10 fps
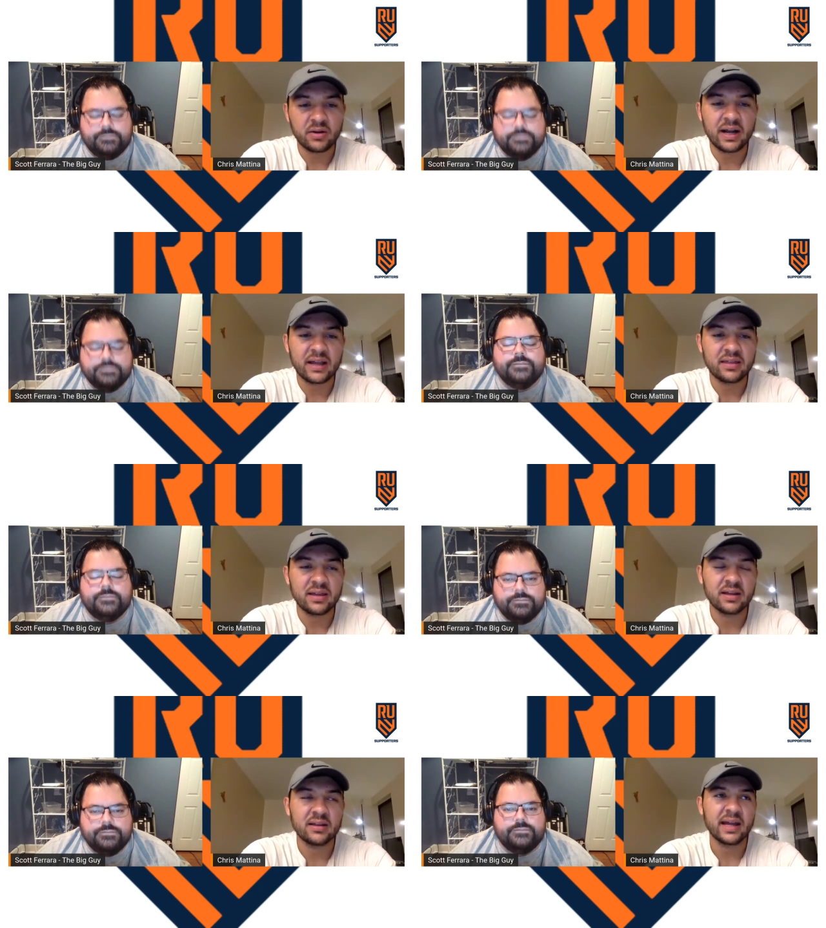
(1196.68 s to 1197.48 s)
Speaker 1: I think
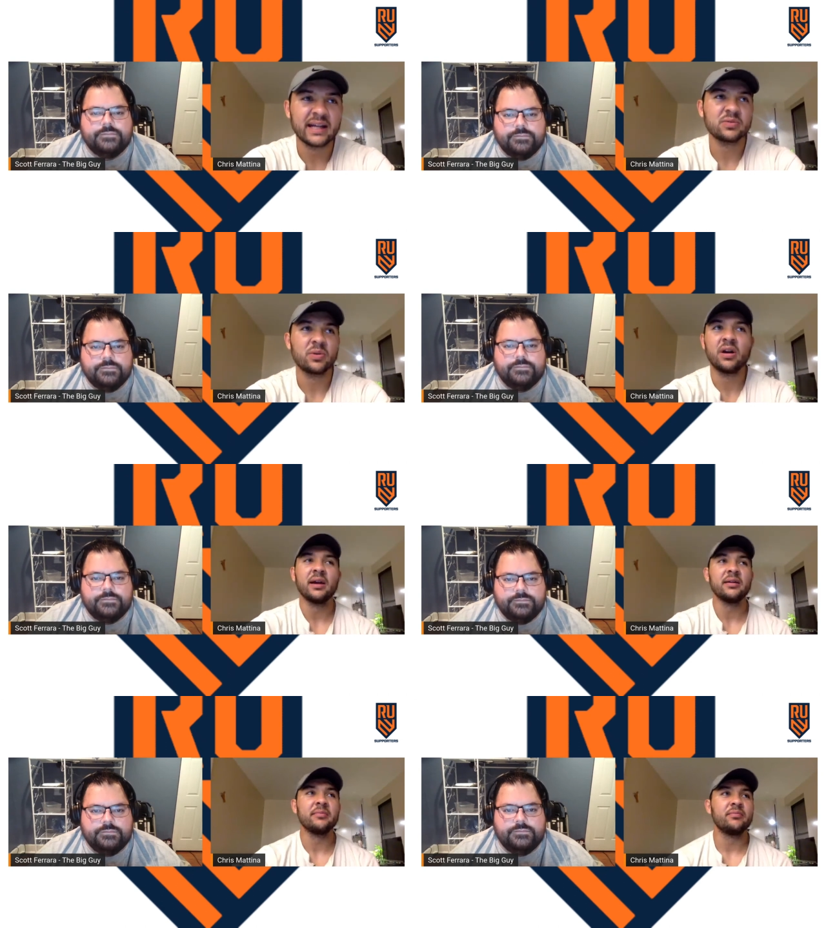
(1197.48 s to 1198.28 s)
that's where
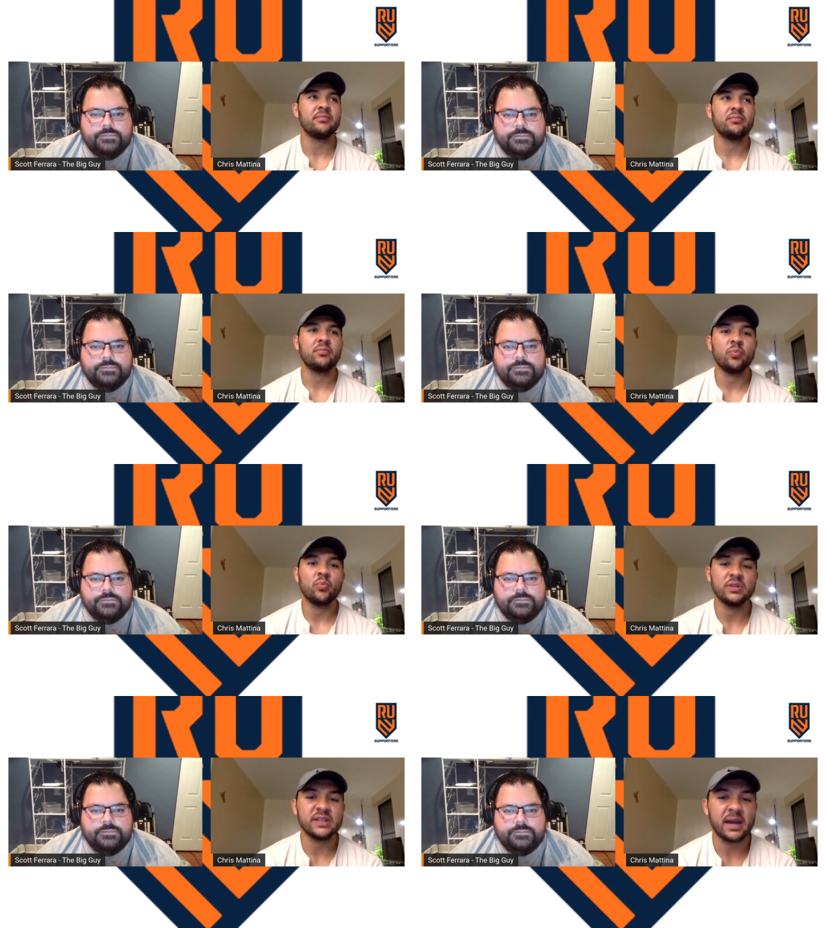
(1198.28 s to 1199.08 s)
I
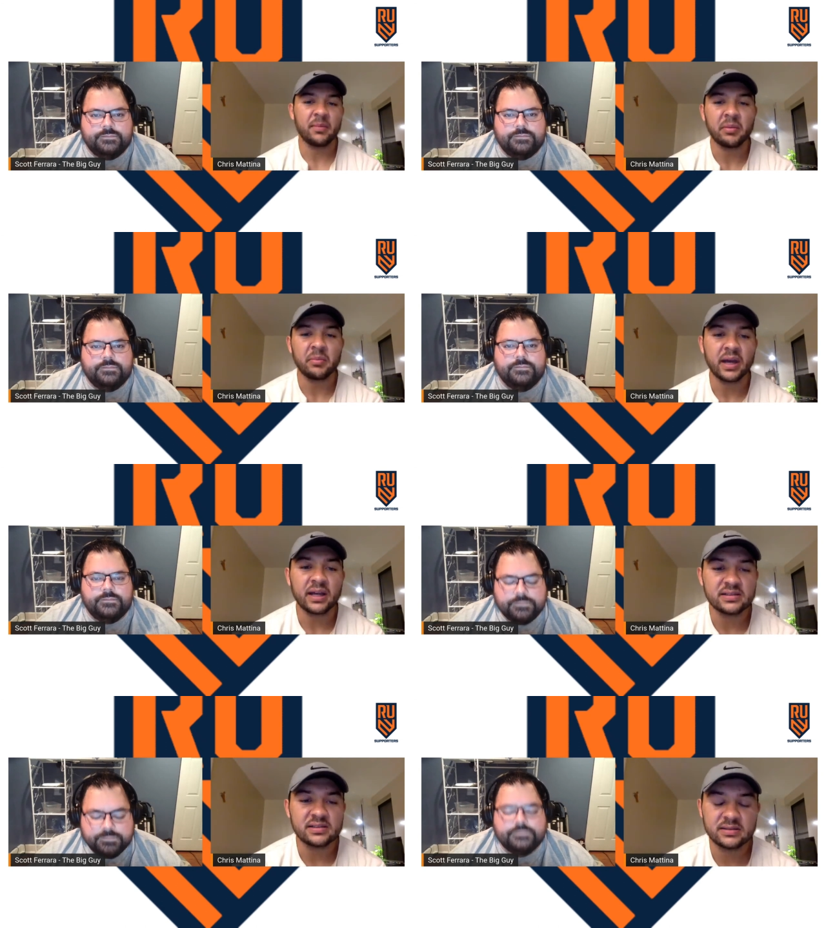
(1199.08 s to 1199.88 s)
was at my
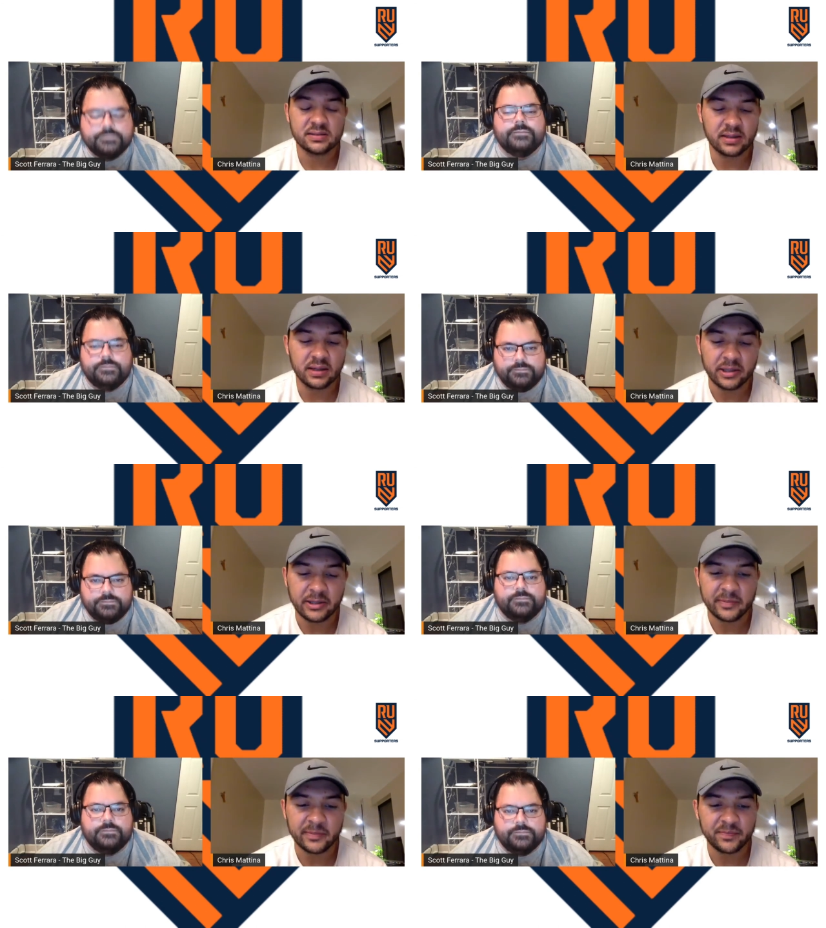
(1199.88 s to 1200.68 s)
best.
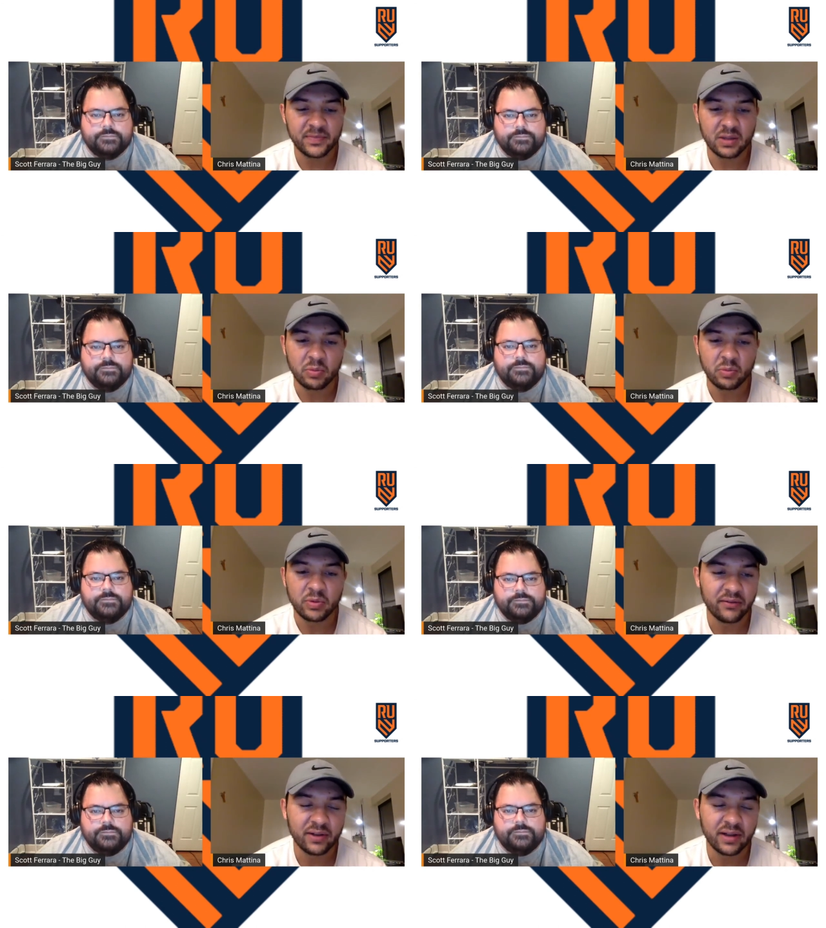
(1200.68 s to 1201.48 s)
Um, and
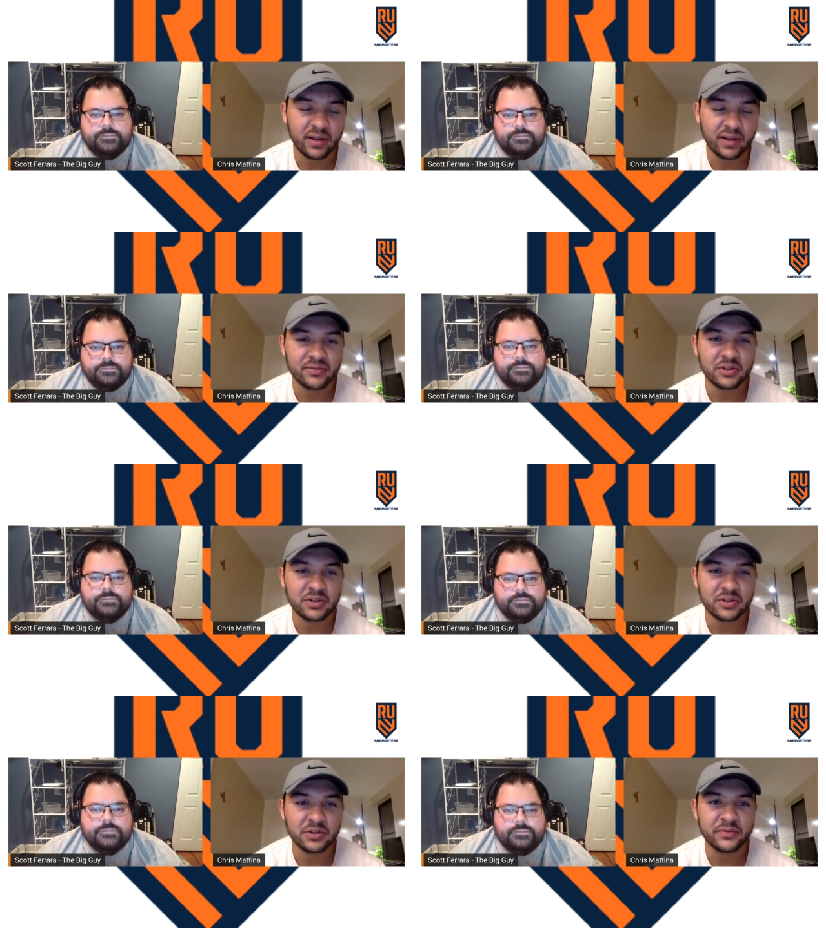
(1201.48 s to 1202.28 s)
have a lot of good
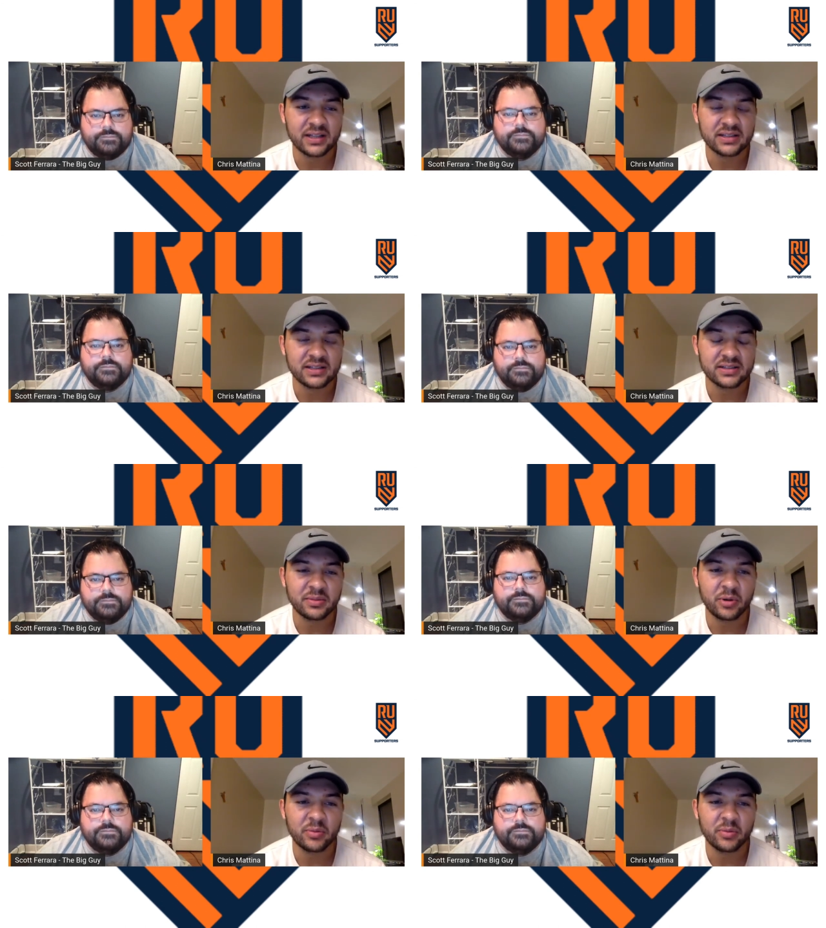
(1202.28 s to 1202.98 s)
fullbacks there at the